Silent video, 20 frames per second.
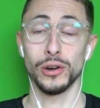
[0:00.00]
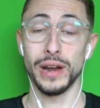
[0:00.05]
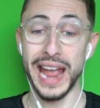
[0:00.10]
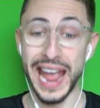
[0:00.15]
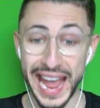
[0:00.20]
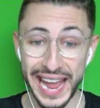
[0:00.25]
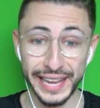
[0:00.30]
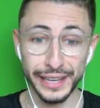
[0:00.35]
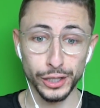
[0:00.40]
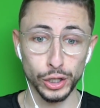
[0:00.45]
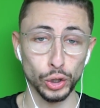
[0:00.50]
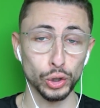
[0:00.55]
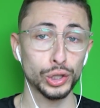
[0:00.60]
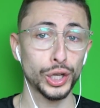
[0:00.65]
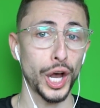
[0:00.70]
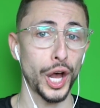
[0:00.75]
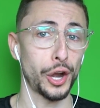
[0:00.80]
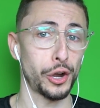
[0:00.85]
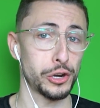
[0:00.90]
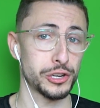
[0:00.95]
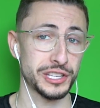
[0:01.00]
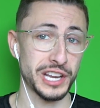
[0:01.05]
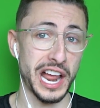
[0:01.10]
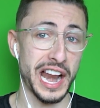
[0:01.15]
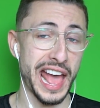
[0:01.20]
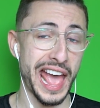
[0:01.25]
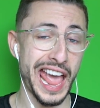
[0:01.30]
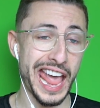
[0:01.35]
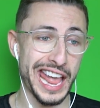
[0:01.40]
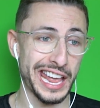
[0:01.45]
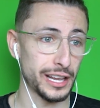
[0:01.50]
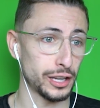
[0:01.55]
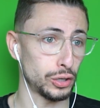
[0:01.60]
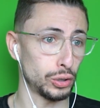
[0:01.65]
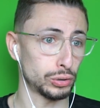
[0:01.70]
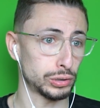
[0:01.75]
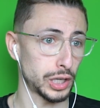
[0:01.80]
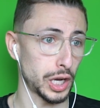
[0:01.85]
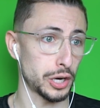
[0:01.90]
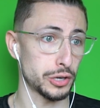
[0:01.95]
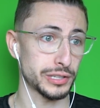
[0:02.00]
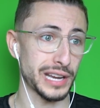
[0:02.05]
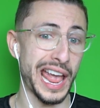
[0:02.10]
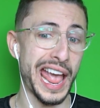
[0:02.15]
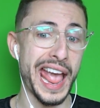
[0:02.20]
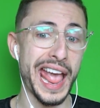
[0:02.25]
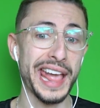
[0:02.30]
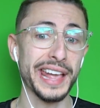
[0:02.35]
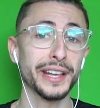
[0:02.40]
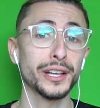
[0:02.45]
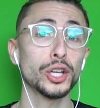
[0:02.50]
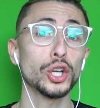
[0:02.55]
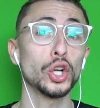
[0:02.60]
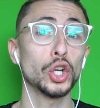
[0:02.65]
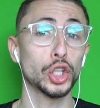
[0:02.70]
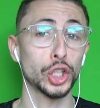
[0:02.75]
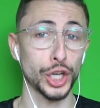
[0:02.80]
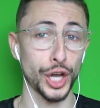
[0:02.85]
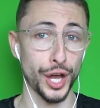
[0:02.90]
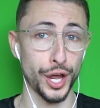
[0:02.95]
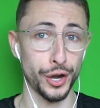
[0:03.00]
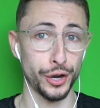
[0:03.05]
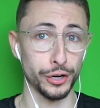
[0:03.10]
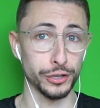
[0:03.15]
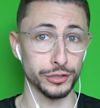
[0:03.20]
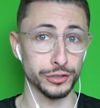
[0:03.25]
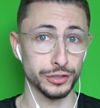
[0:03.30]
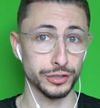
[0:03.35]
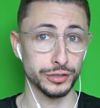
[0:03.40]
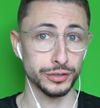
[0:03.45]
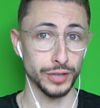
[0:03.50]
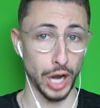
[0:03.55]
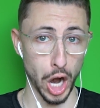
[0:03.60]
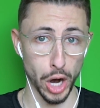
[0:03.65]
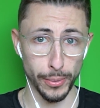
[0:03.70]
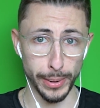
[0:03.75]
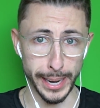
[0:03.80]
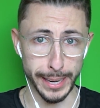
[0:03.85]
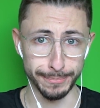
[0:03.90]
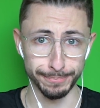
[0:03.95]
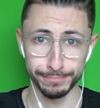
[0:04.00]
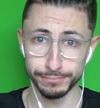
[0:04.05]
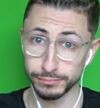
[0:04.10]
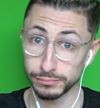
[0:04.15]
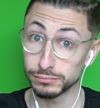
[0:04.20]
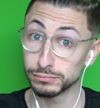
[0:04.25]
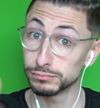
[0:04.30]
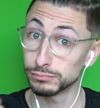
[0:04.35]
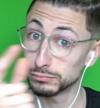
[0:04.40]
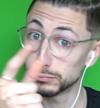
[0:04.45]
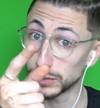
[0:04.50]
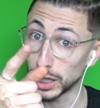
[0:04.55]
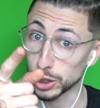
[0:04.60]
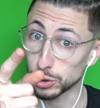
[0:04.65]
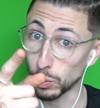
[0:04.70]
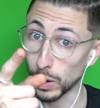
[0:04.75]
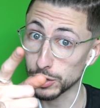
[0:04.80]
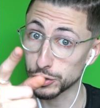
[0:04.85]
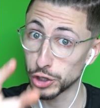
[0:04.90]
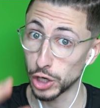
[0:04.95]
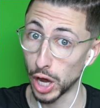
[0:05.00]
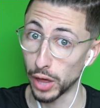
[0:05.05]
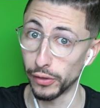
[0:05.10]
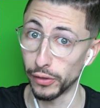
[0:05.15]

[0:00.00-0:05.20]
or ankle cutters, not angle cutters, ankle cutters. All right, let's watch